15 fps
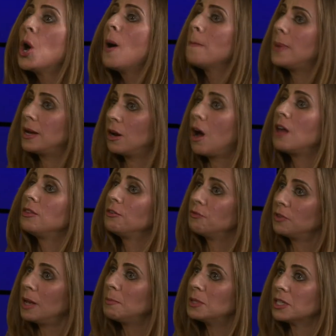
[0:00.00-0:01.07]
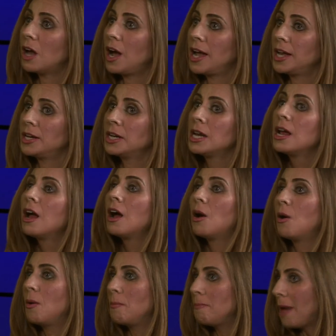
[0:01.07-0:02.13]
But on the flip side,
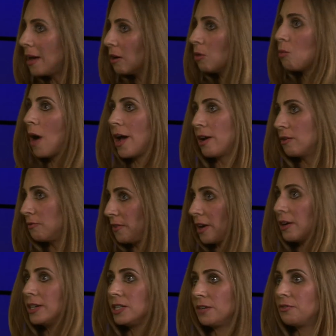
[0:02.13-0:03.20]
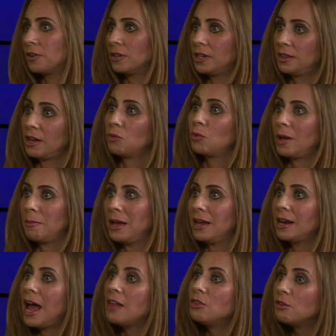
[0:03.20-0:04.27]
men are wired very differently than women.
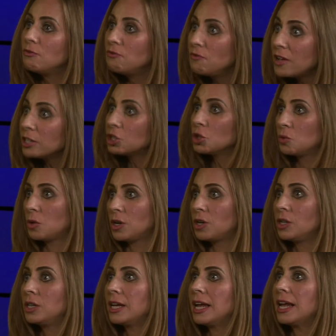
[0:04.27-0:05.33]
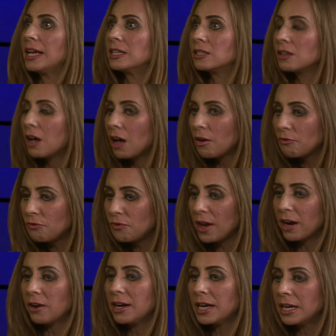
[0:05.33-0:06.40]
And the visual is a
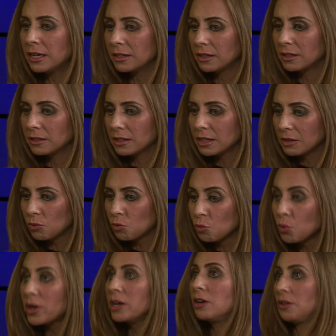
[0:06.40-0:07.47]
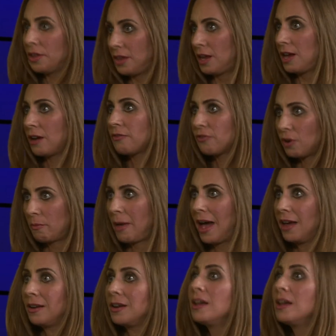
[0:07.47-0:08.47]
very real thing for men.